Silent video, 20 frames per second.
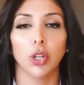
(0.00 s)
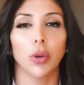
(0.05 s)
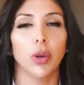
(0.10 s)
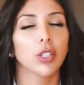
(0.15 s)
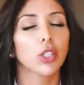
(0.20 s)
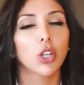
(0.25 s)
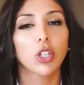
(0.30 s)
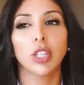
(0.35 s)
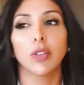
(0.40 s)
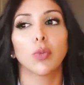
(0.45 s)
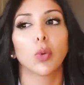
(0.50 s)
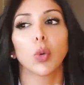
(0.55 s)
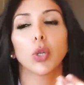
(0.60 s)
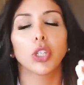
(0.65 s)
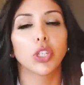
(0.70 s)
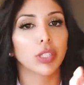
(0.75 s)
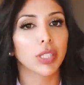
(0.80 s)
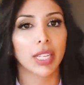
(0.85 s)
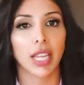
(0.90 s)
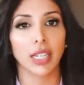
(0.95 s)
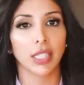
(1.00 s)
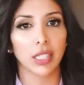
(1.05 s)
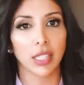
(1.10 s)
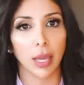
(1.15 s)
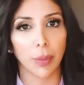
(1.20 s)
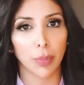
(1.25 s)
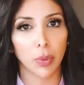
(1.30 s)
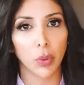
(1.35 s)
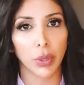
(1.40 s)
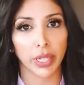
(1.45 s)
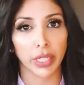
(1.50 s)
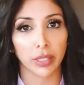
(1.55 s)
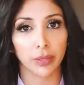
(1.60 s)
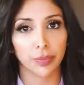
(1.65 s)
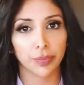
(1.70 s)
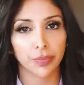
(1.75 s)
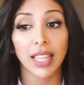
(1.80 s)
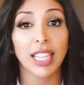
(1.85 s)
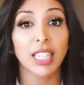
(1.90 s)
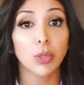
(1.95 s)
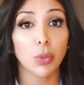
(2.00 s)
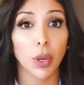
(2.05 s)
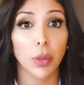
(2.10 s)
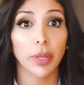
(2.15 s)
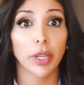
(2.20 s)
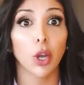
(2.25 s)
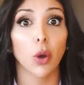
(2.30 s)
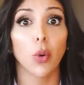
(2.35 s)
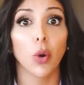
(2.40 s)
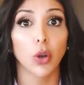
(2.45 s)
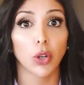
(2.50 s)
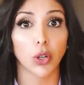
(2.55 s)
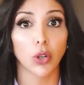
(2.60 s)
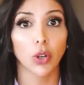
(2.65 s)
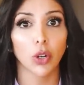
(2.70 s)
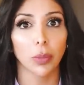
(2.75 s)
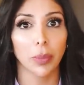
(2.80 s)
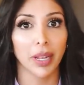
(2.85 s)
know, I don't even want you to get to that point. That's why we go on and on